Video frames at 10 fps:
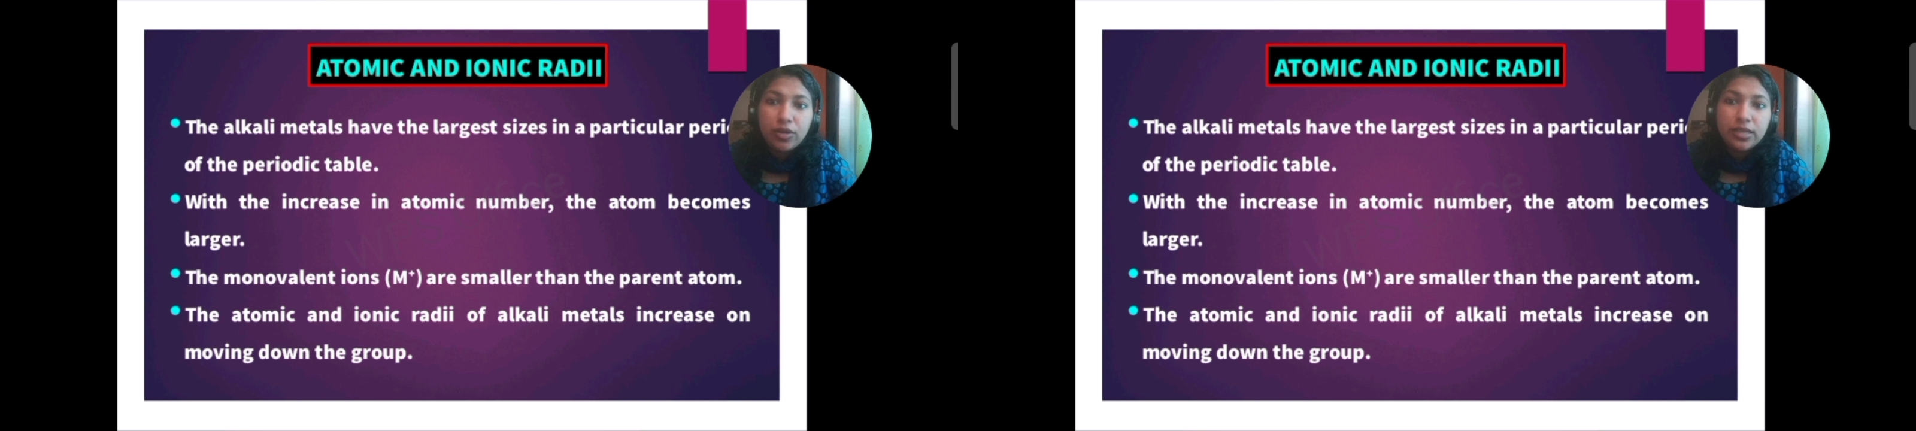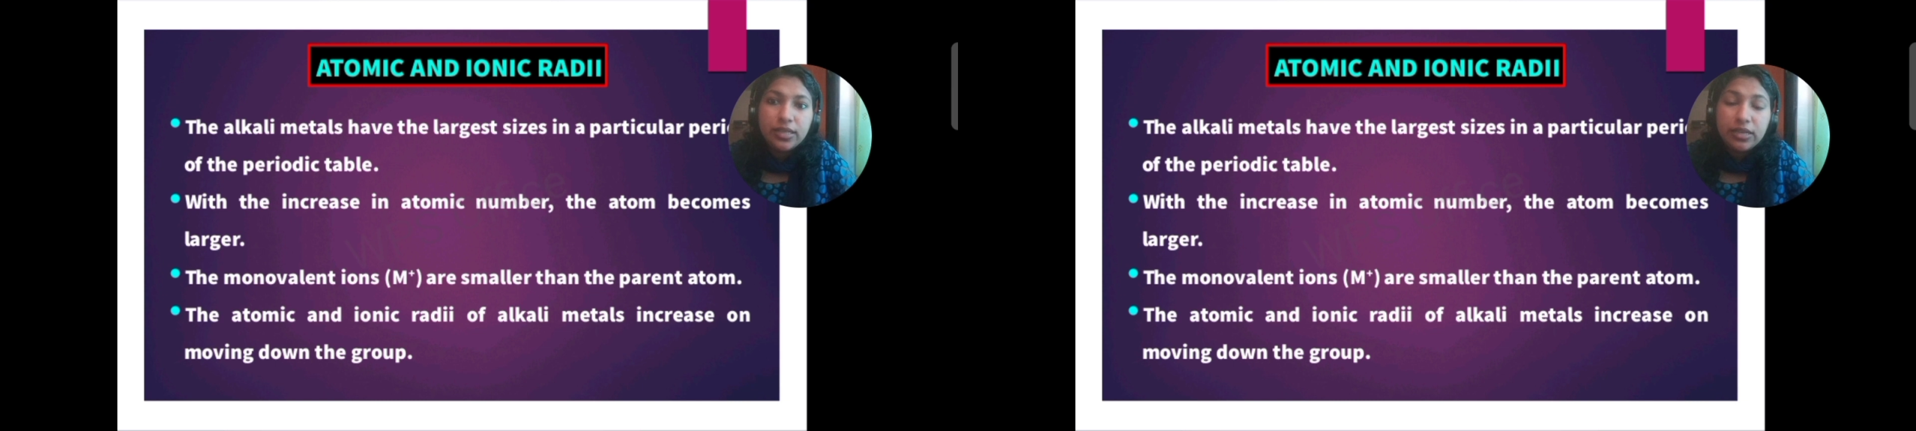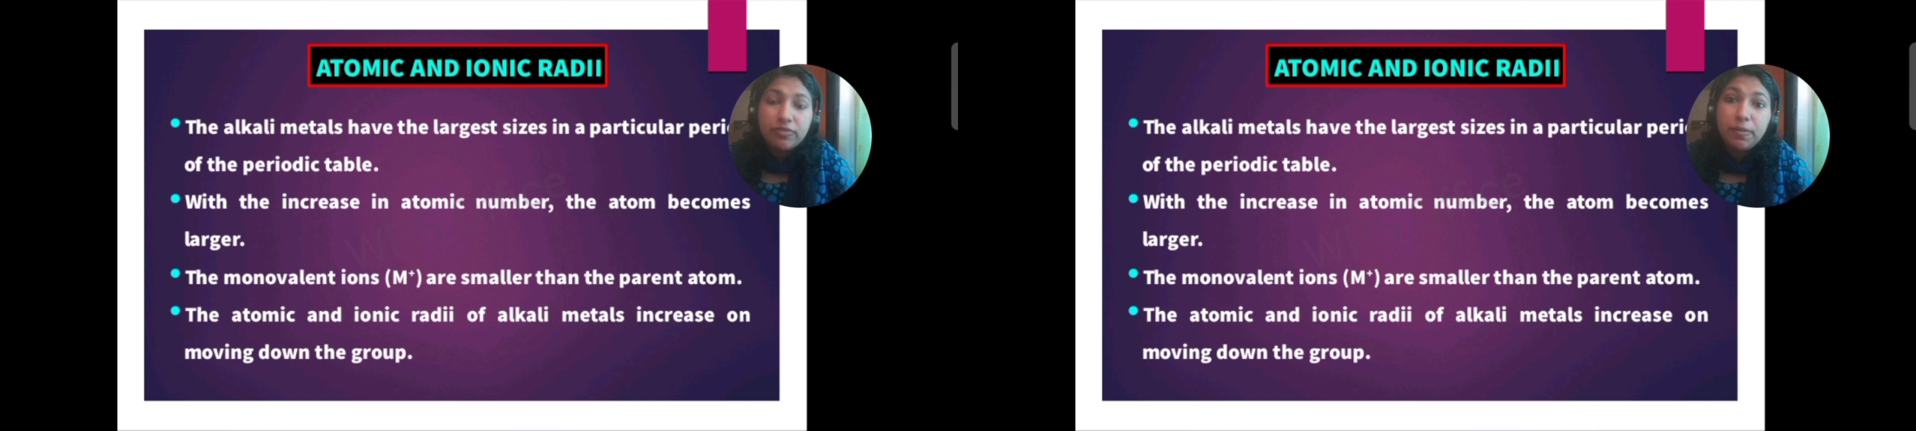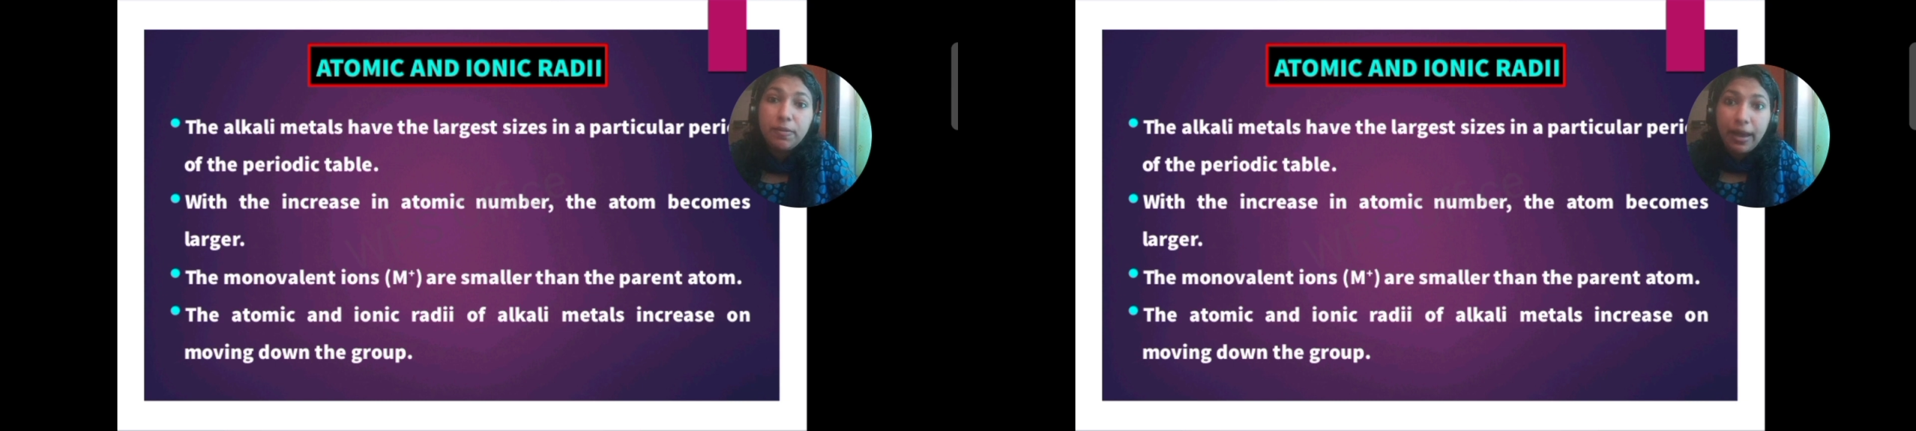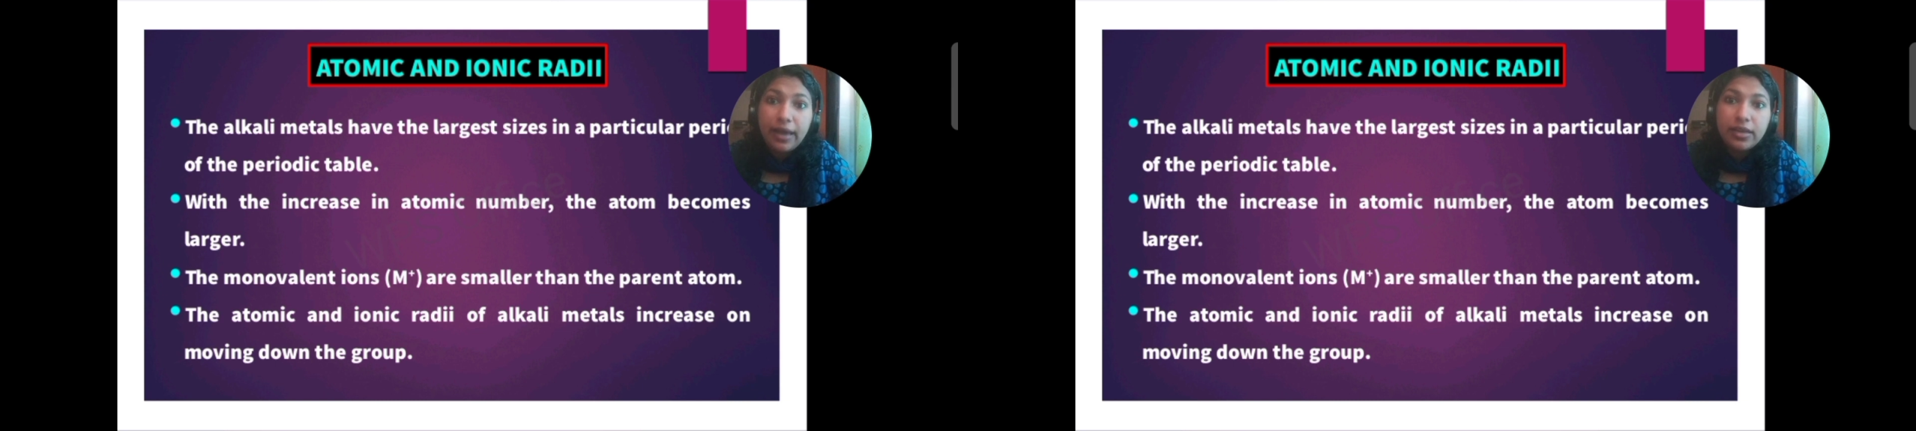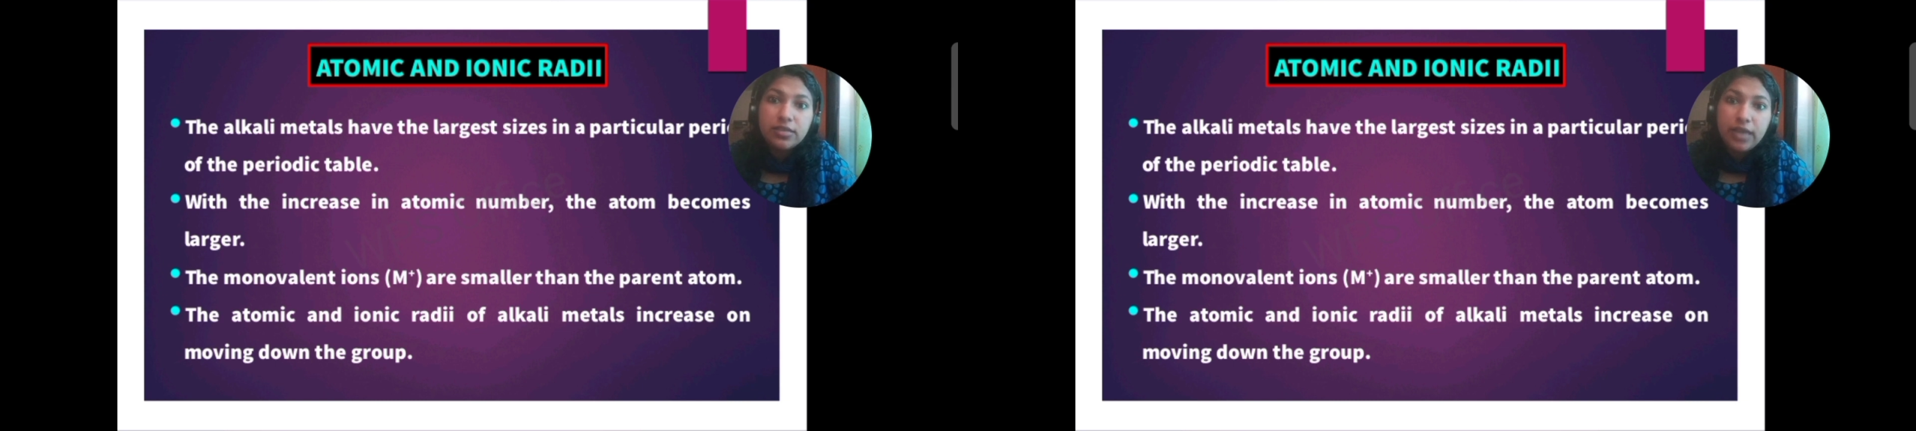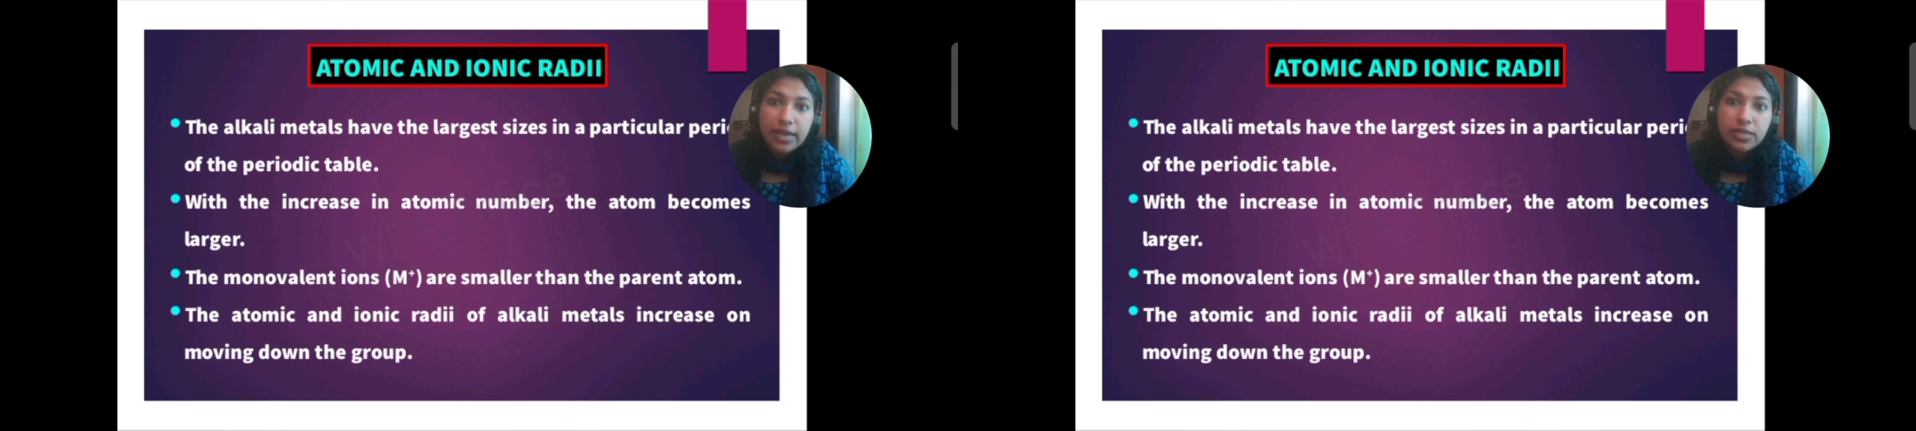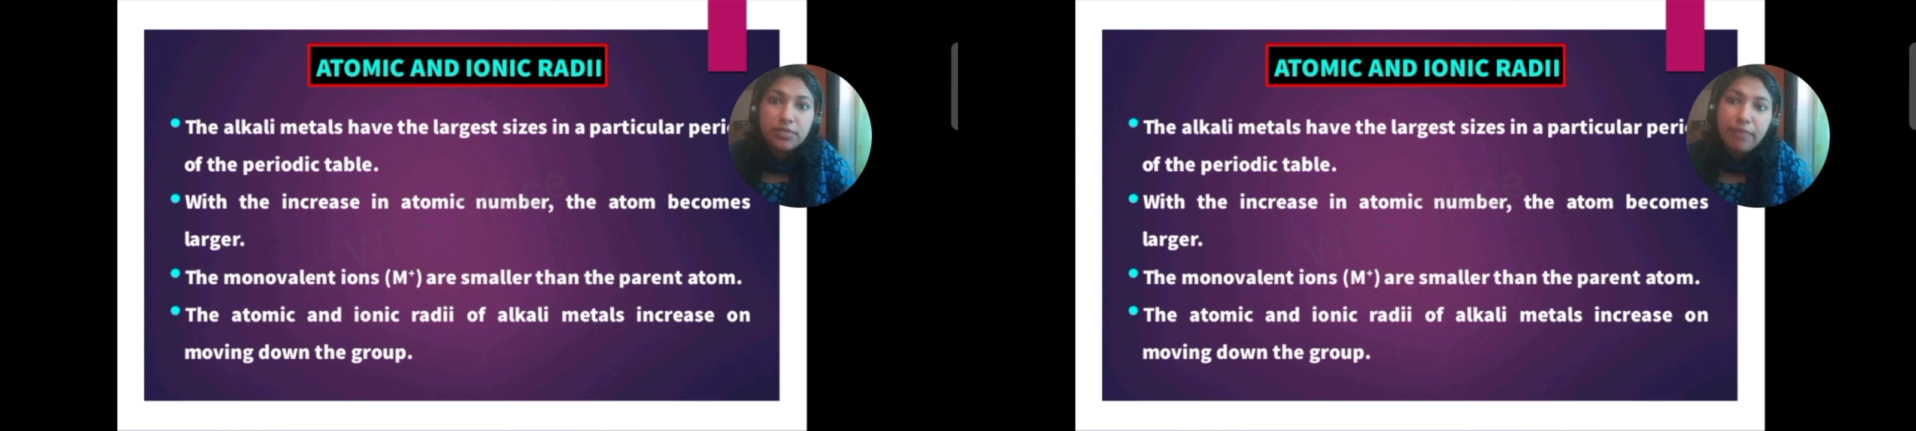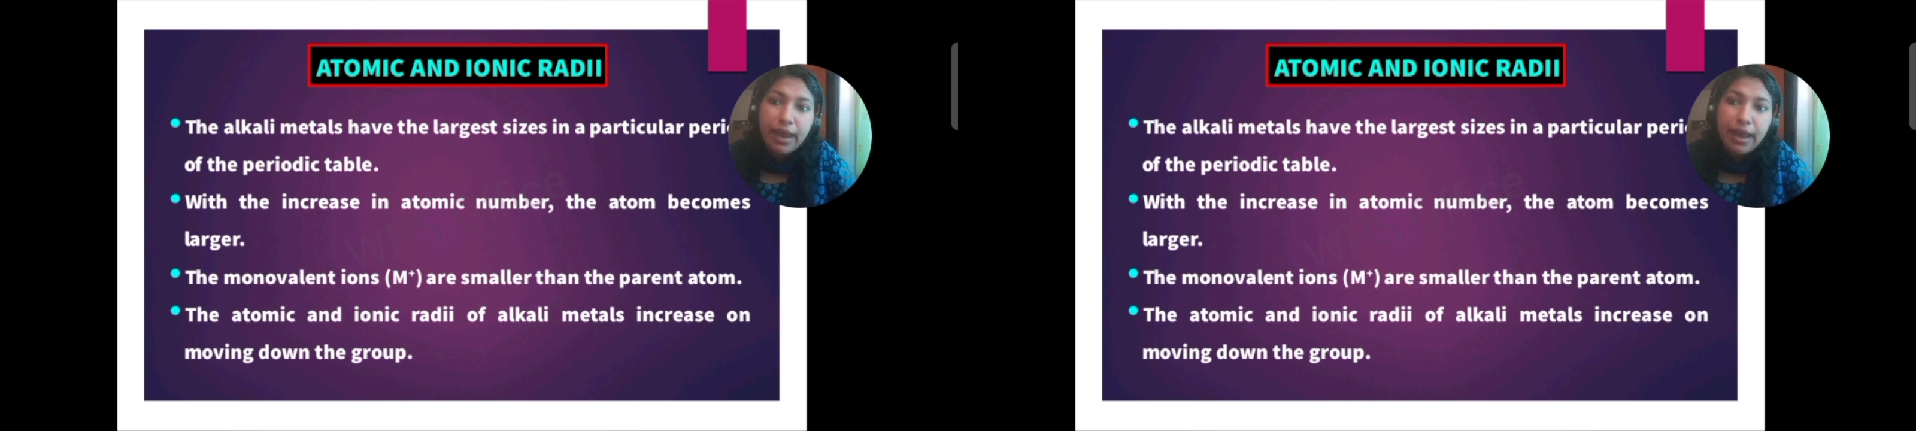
than that of the parent atom